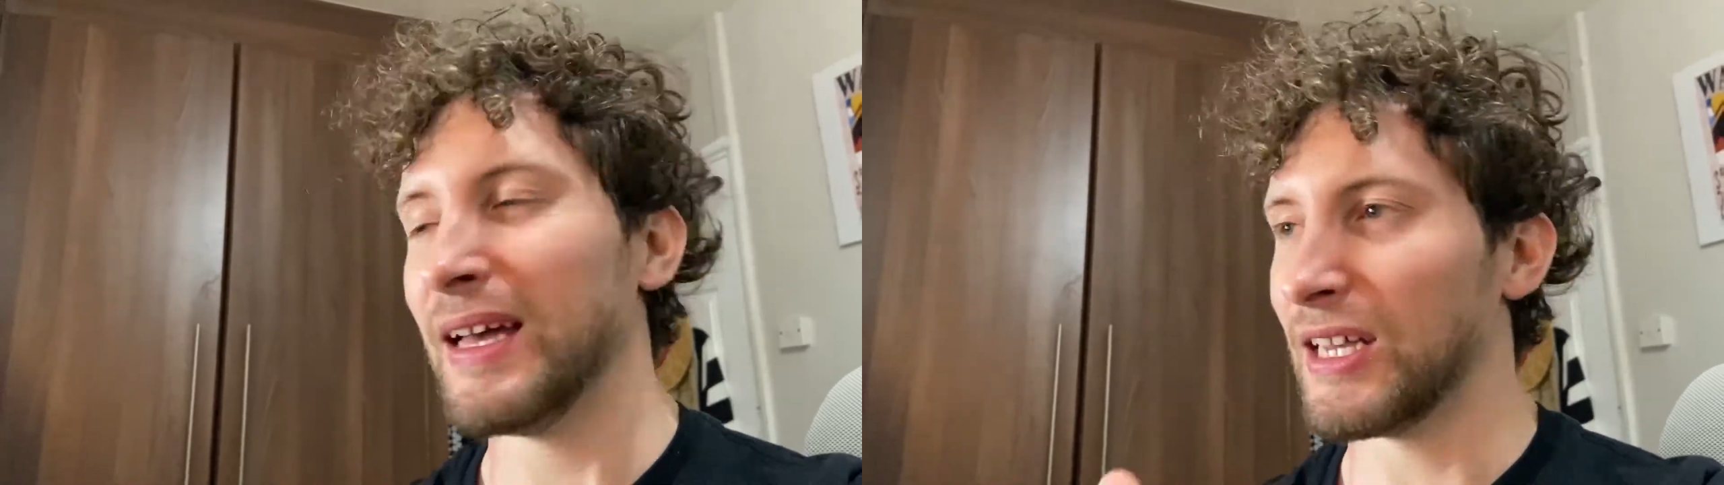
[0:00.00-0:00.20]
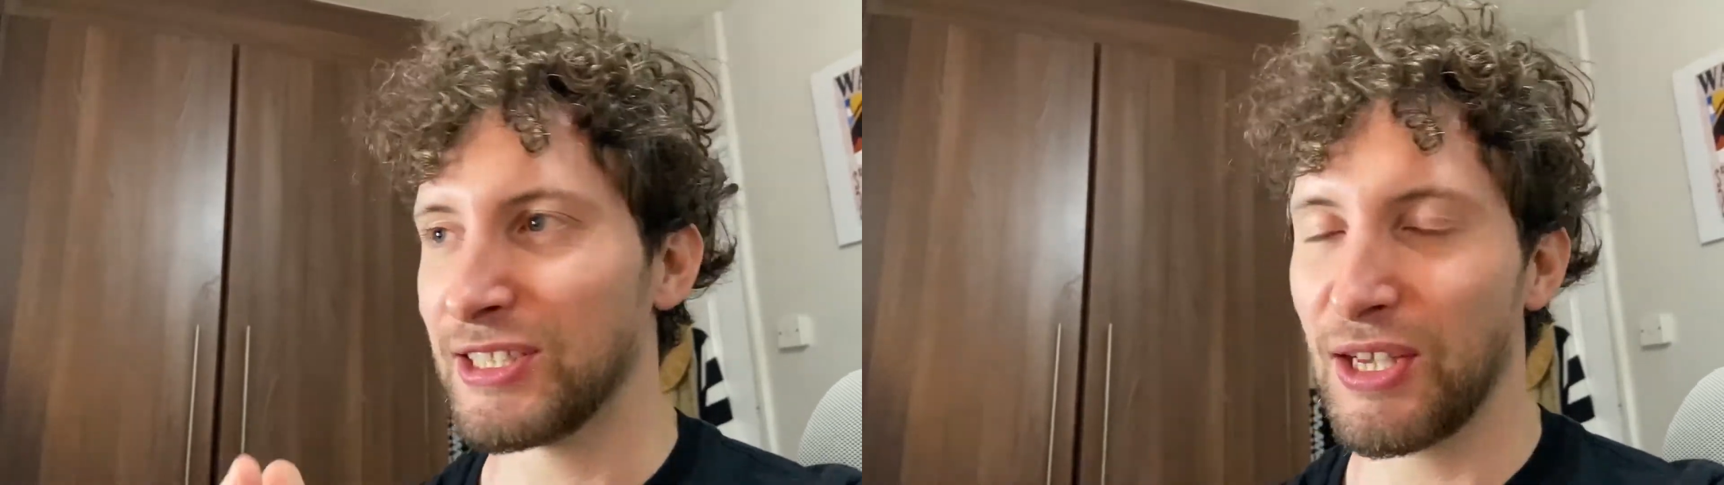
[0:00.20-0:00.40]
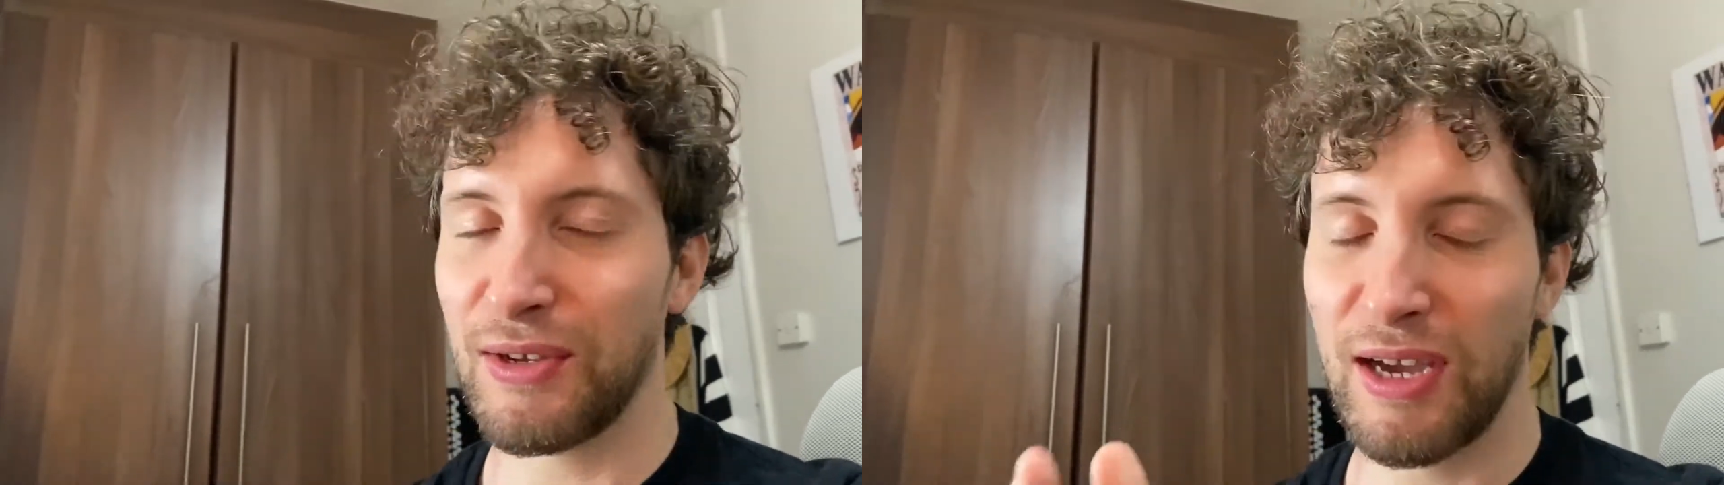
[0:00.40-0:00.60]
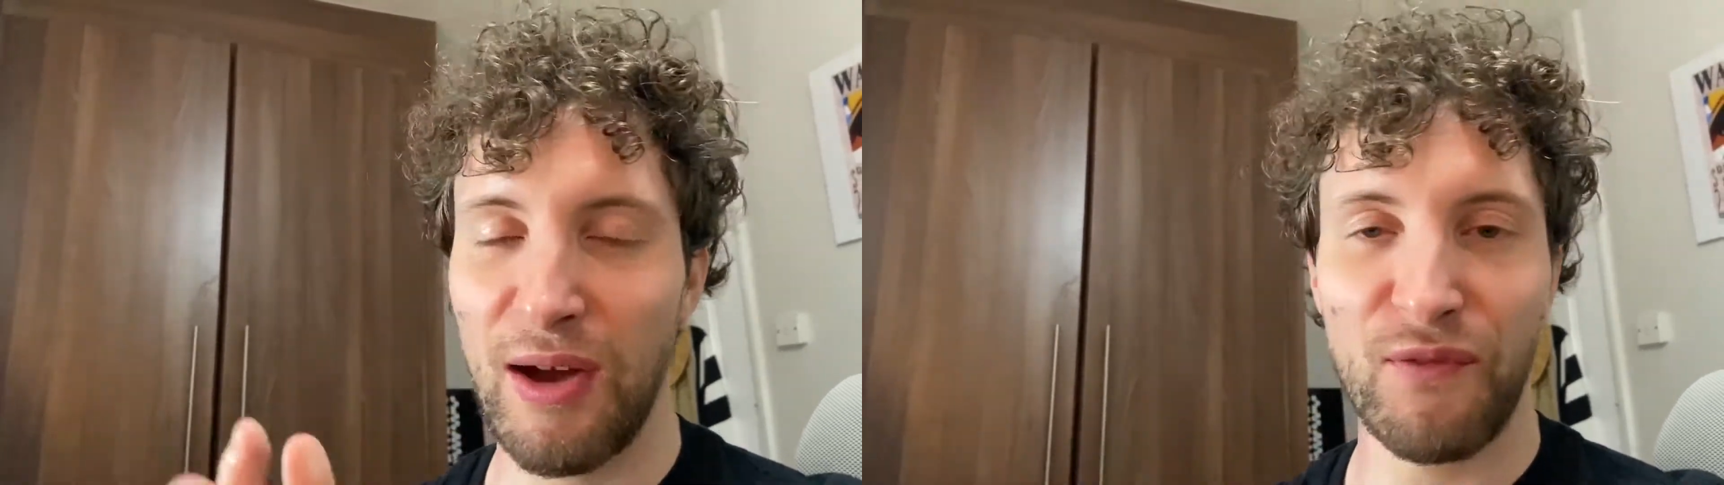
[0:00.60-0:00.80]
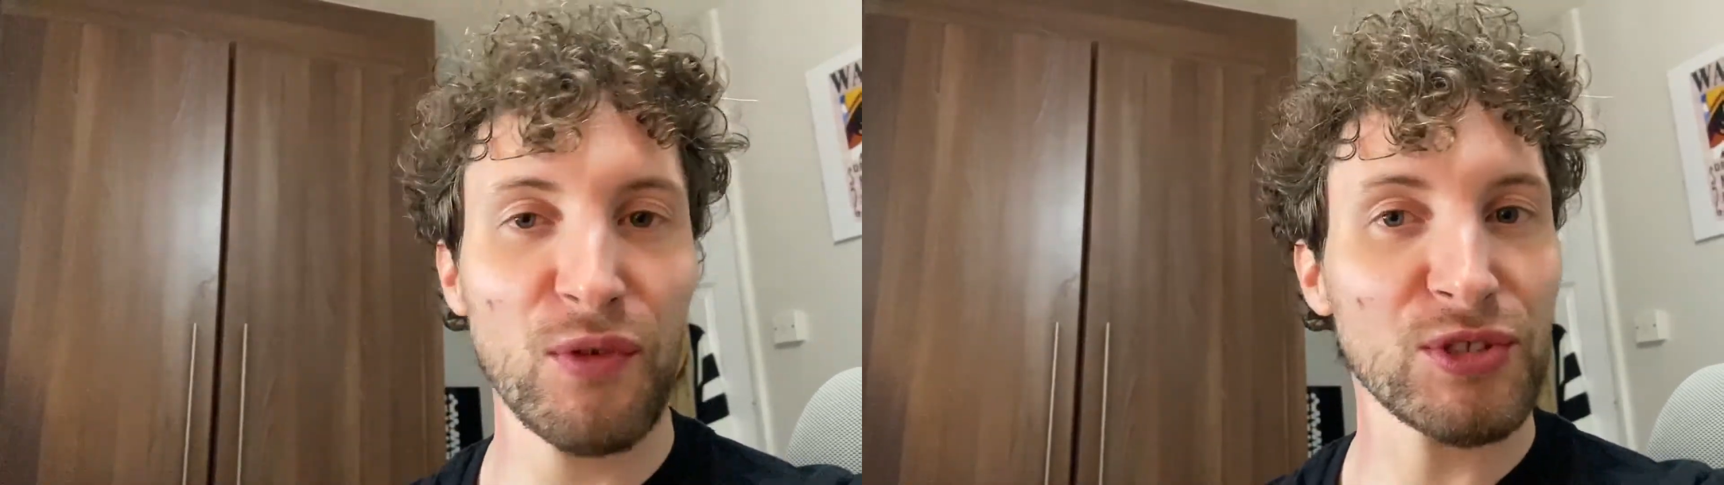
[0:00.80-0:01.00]
Ahsoka,
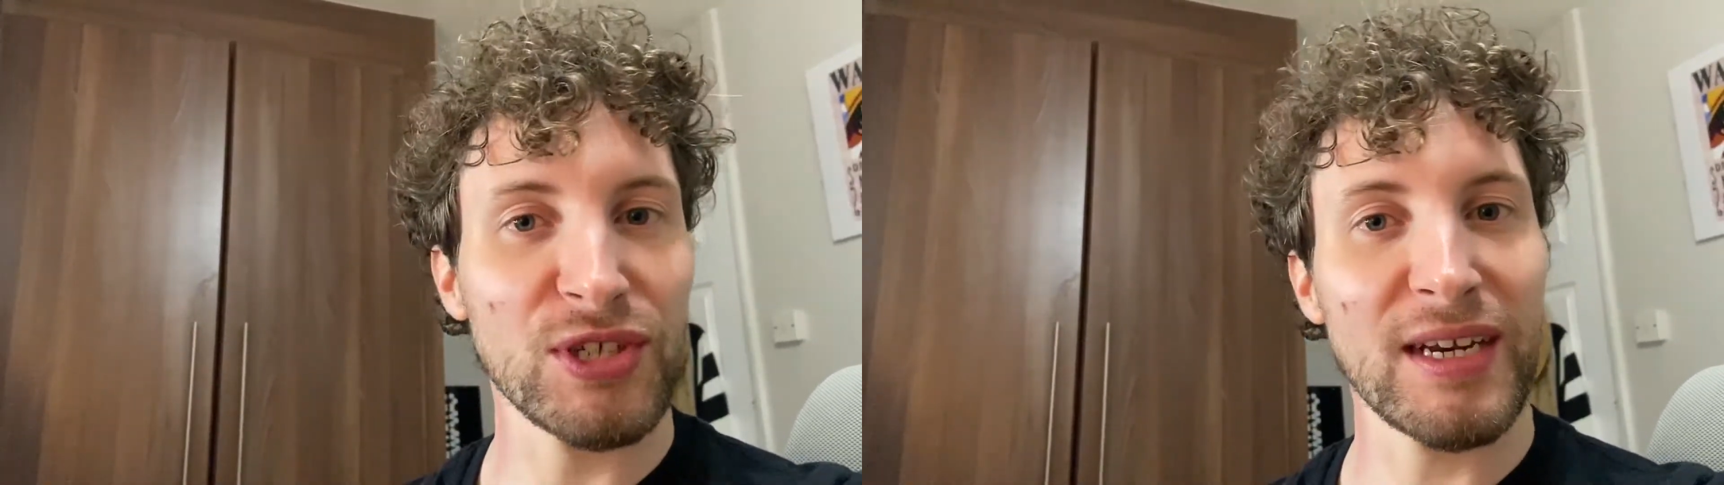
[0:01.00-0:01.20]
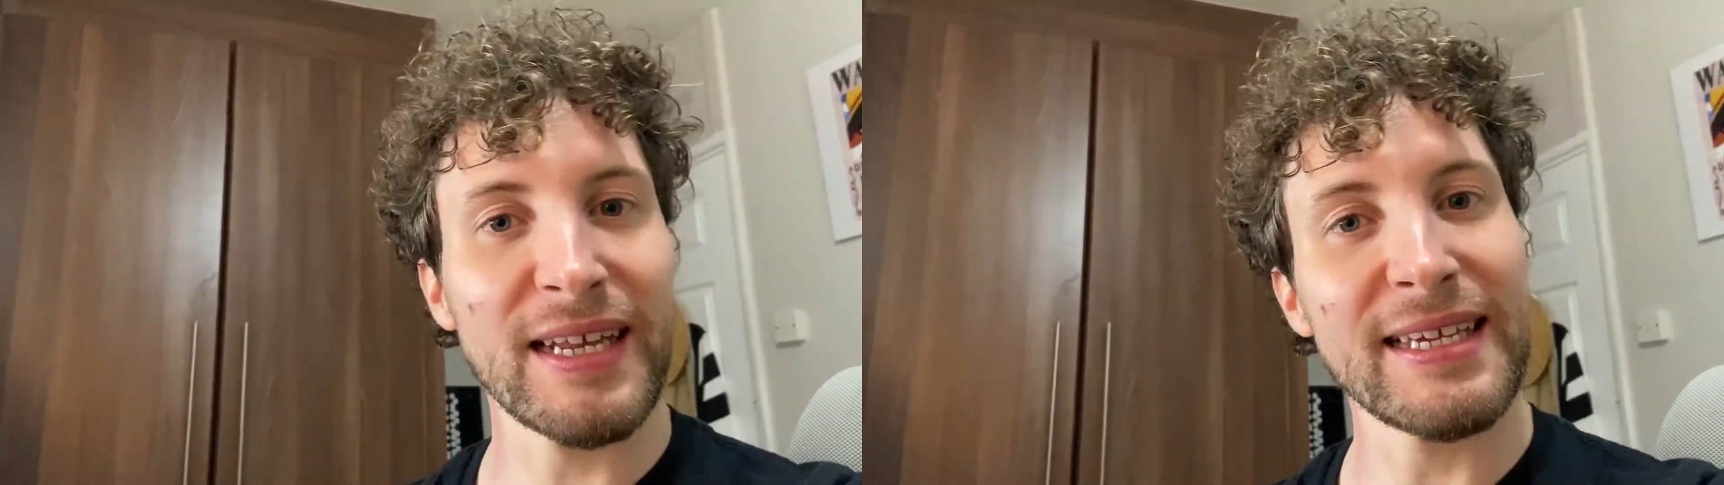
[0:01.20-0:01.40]
unfortunately,